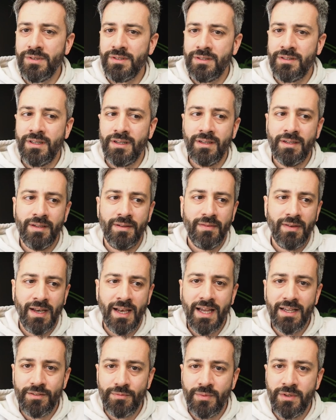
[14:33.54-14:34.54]
was the
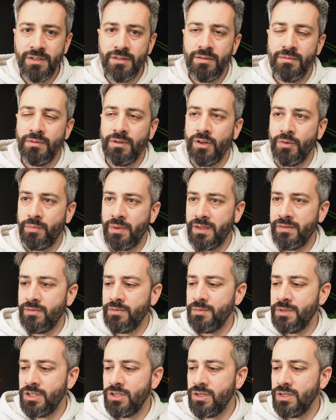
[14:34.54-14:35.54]
last principle of
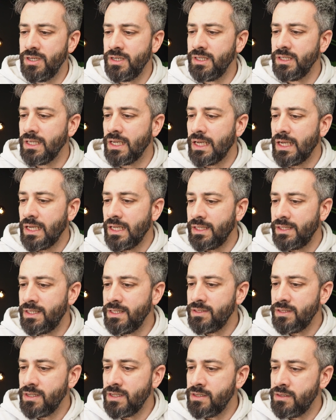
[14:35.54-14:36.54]
platform engineering.
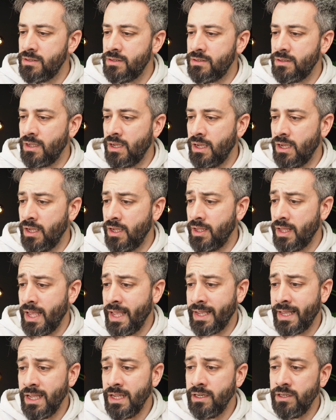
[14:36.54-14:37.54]
This is,
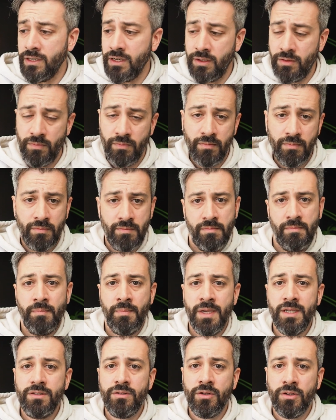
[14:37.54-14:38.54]
again,
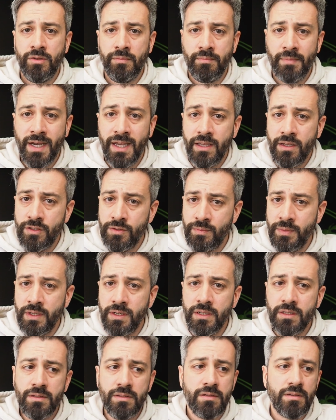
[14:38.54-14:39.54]
based on my
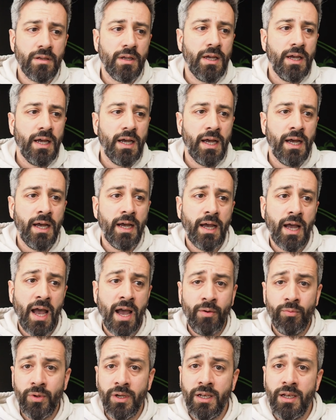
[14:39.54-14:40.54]
experience.
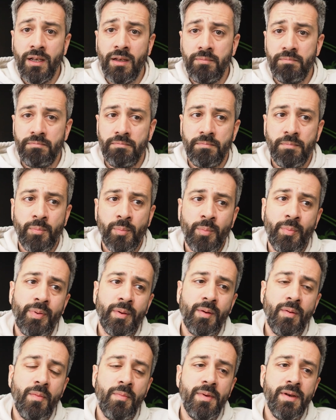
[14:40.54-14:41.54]
I will
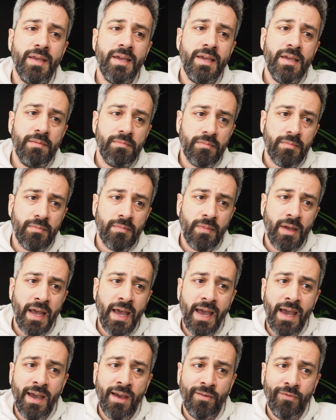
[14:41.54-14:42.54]
probably
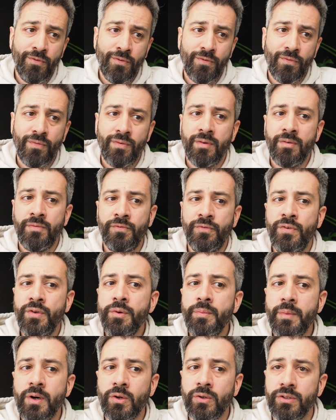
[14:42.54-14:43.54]
have a
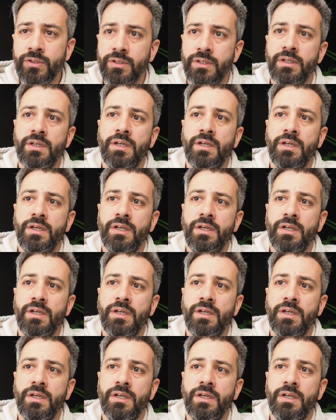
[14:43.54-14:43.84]
few more